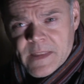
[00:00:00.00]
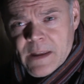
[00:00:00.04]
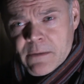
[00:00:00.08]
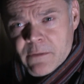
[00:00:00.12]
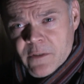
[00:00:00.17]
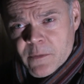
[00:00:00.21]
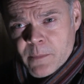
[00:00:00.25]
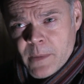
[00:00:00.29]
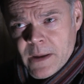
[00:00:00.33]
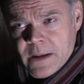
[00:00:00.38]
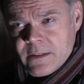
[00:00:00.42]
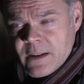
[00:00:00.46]
that
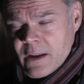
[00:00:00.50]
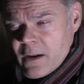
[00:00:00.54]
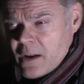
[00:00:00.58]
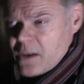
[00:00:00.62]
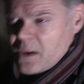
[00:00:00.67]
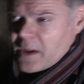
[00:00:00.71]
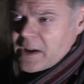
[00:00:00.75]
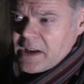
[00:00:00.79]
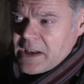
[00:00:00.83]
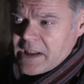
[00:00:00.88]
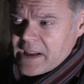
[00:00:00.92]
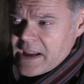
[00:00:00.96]
respect.
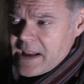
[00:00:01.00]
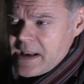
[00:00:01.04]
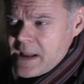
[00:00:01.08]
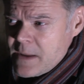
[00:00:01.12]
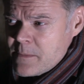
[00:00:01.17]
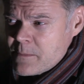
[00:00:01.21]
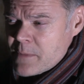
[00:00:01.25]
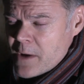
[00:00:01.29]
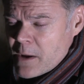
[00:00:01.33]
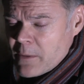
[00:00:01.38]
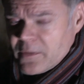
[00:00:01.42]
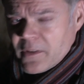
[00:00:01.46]
Unlucky to get it,
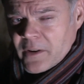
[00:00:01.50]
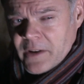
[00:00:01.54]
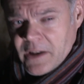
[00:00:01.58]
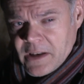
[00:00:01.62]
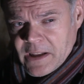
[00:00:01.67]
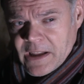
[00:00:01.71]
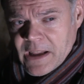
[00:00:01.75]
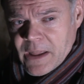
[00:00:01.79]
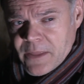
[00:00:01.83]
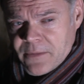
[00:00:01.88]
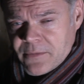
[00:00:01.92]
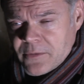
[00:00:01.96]
but I was lucky
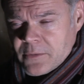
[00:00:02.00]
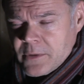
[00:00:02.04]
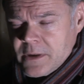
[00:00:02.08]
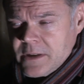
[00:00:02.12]
to get through